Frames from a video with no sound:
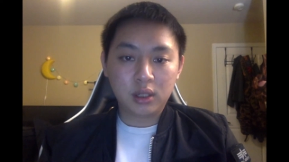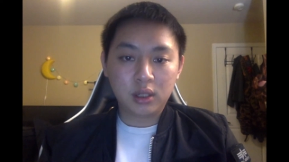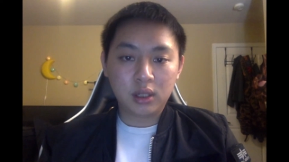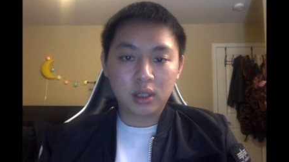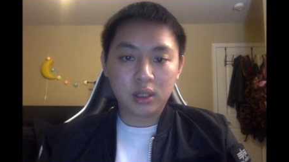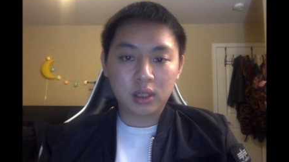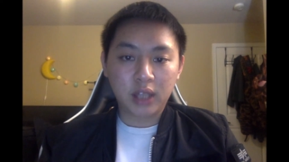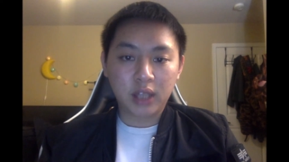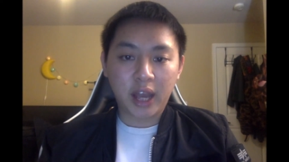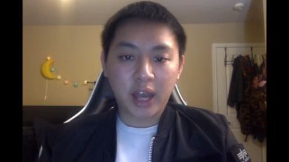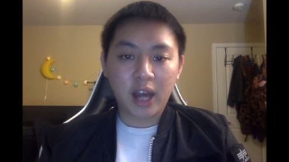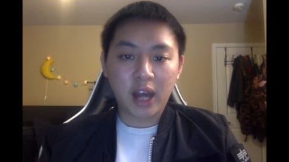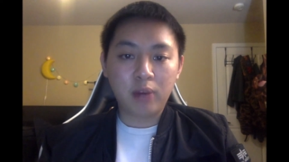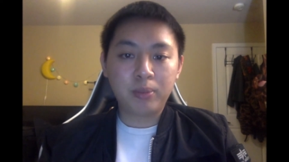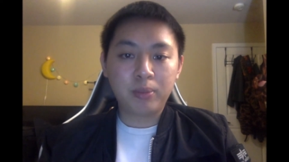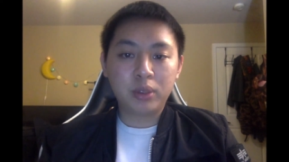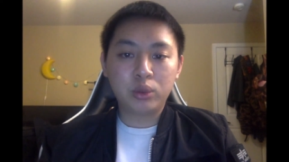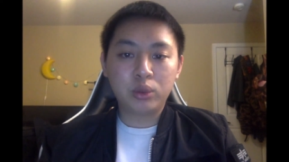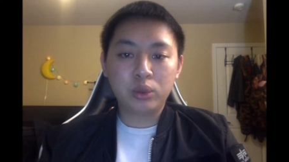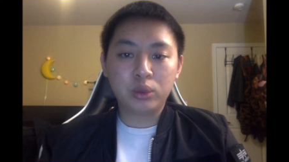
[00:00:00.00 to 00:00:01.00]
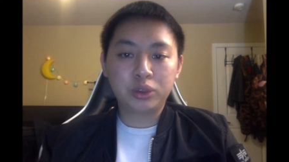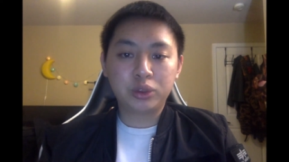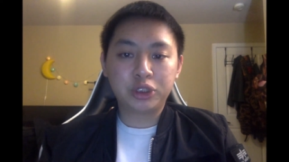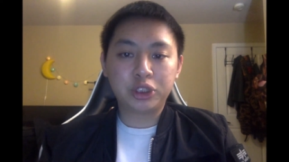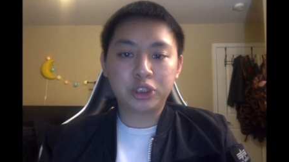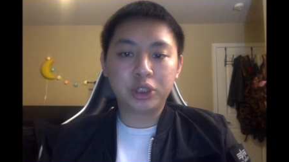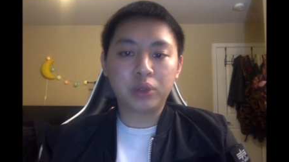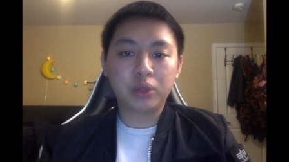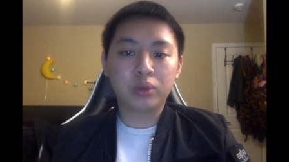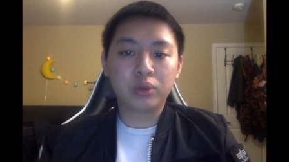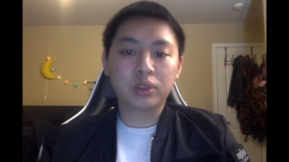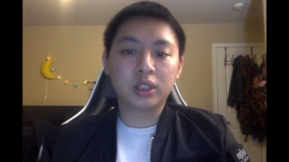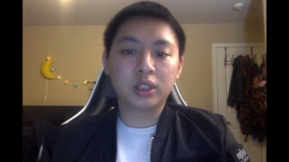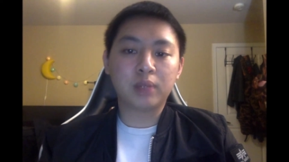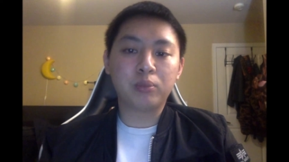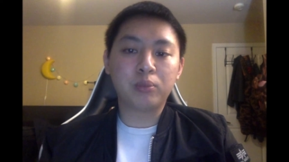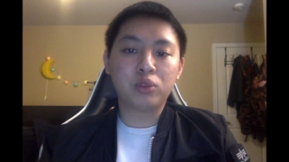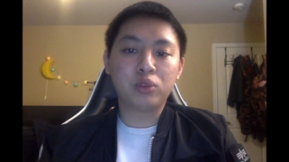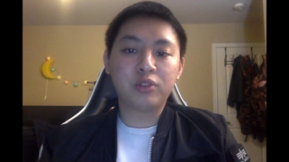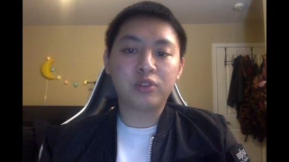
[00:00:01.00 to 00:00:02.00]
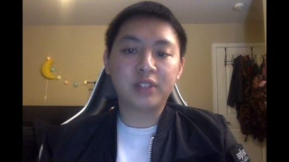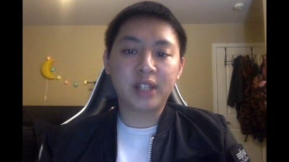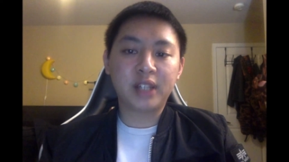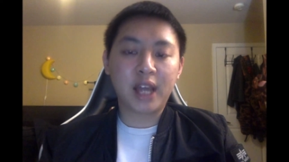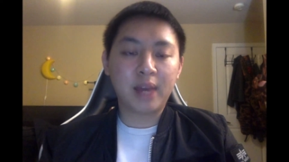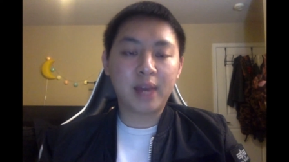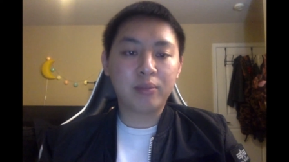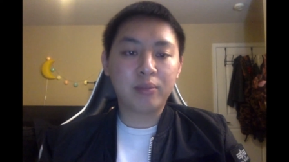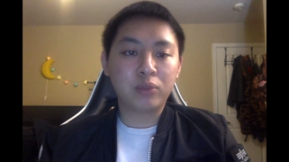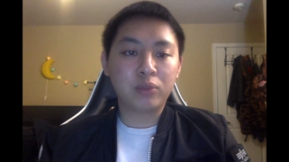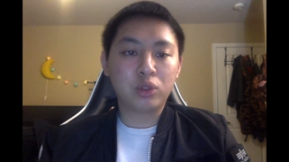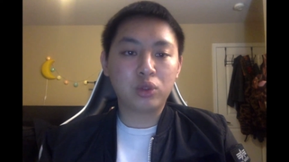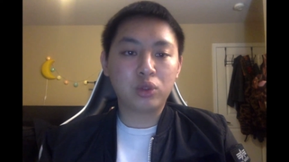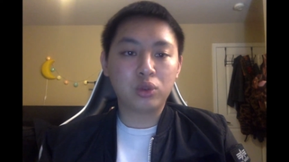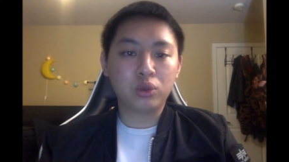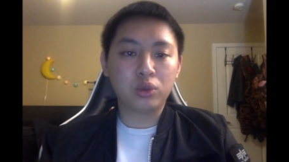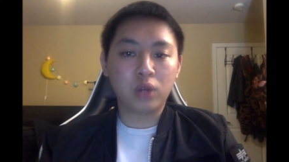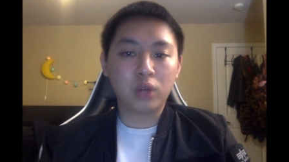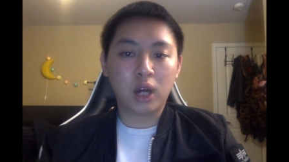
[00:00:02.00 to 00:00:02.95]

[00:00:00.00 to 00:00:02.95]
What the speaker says: The helper will show the movie name to